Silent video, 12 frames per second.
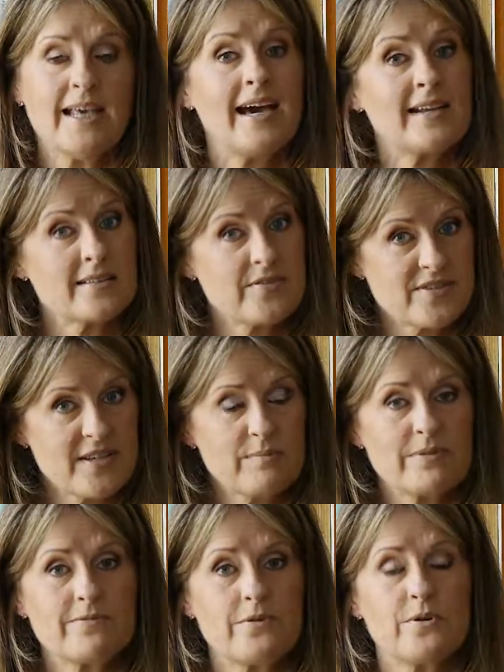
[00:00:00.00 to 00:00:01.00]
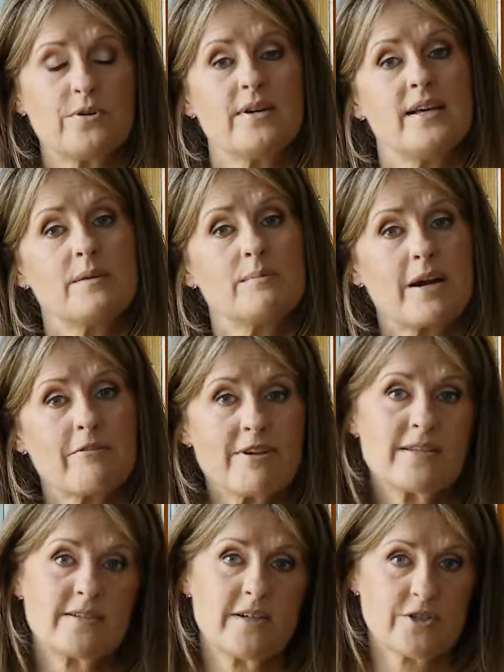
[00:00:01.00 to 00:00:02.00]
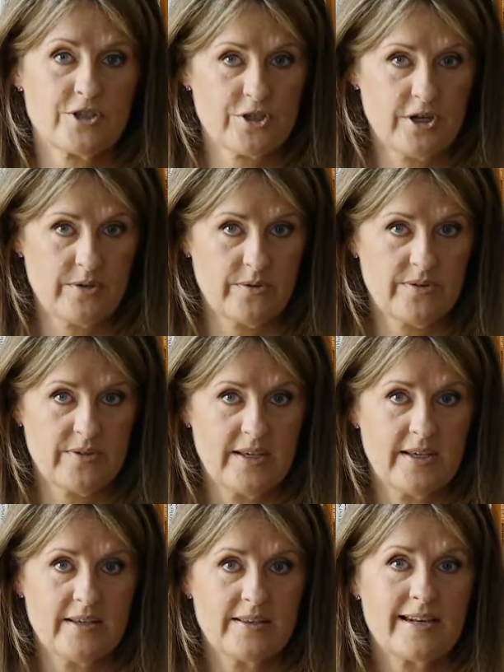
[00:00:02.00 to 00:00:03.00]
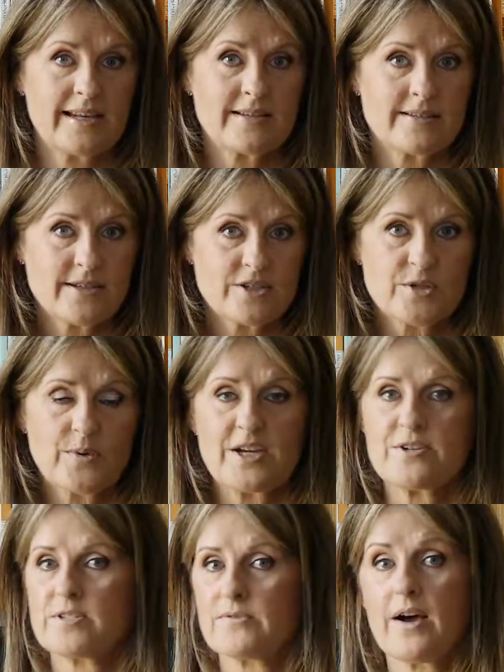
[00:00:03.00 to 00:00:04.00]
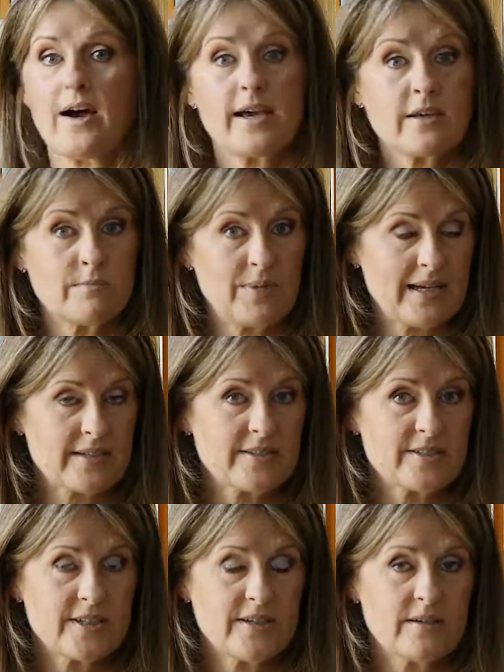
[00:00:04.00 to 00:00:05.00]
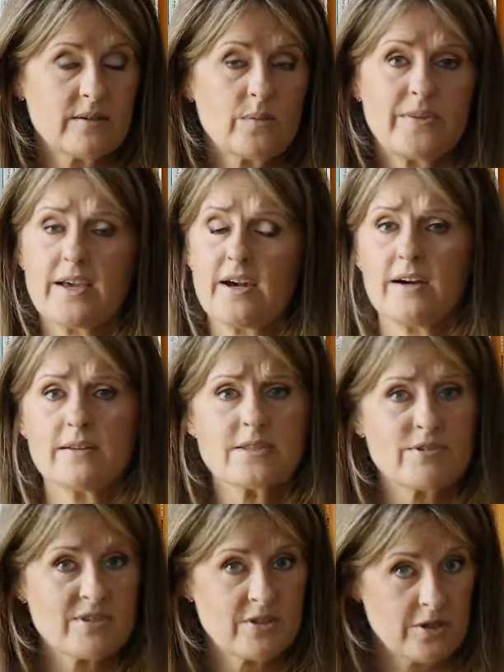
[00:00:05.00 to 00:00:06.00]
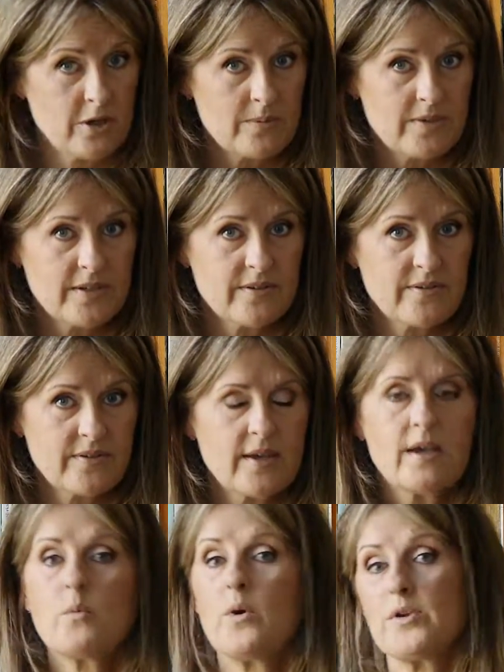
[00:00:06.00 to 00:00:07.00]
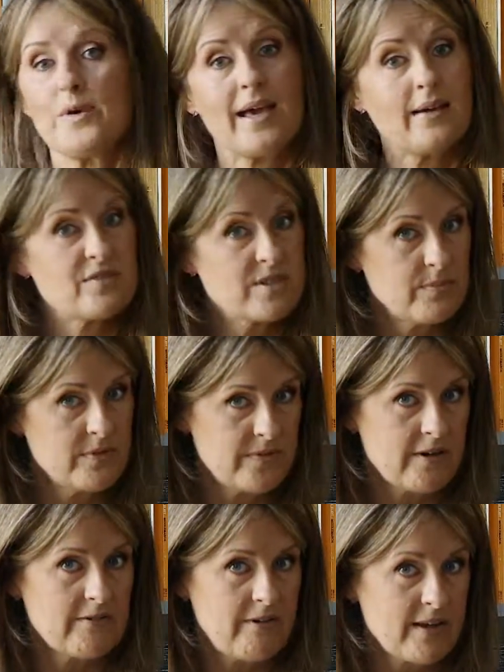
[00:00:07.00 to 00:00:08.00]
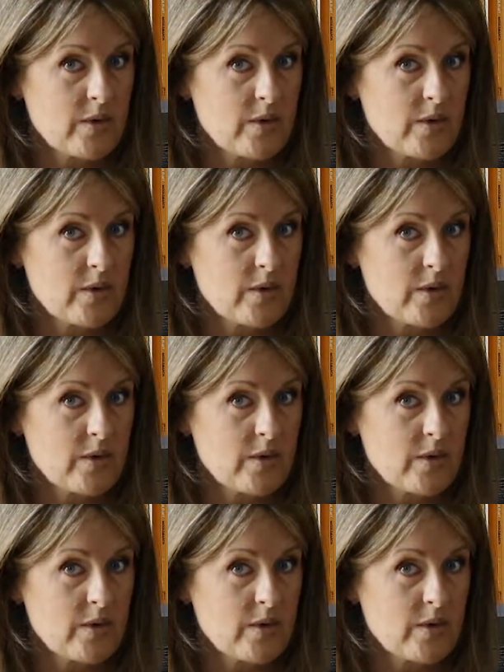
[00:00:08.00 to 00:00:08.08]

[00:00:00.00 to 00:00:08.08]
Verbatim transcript: And as I've said before, my research shows that in situations of high complexity, where the answer is not obvious, where you have to move very, very